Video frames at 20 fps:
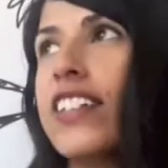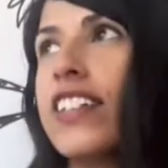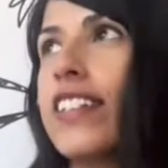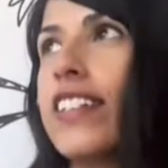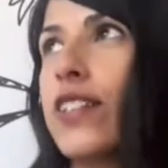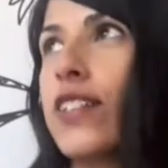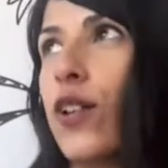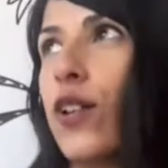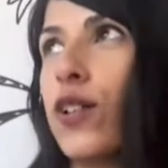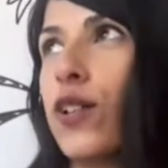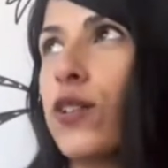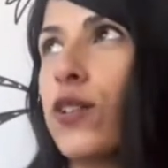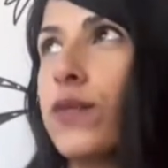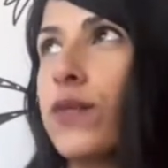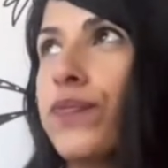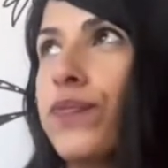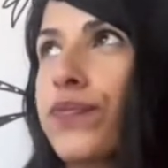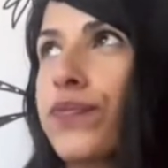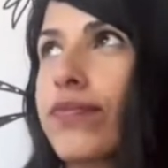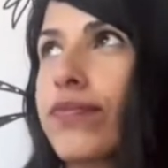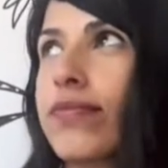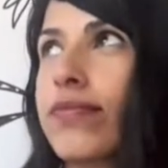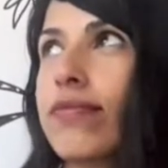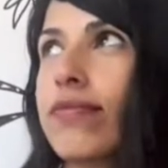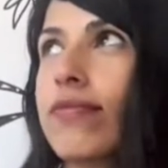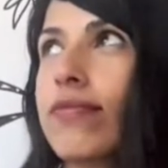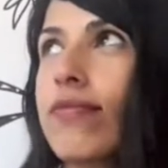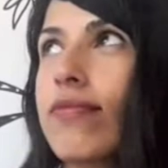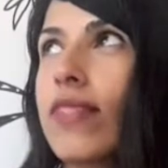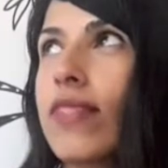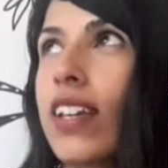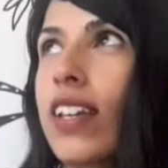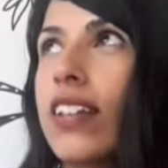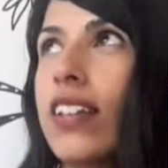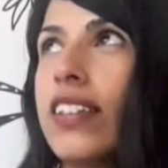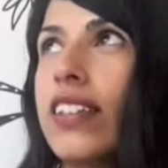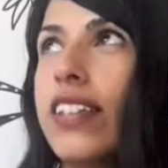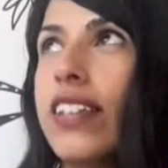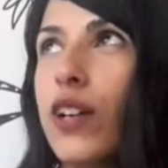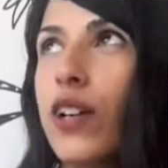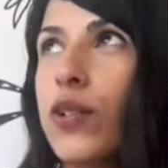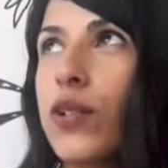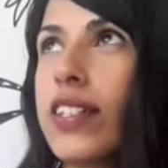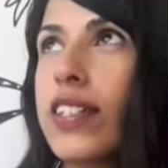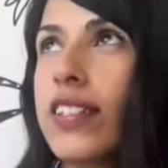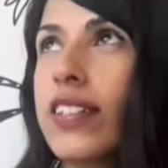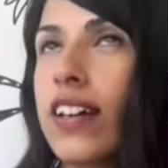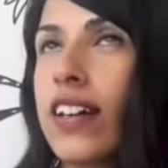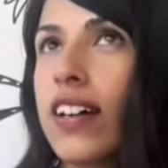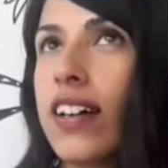So there was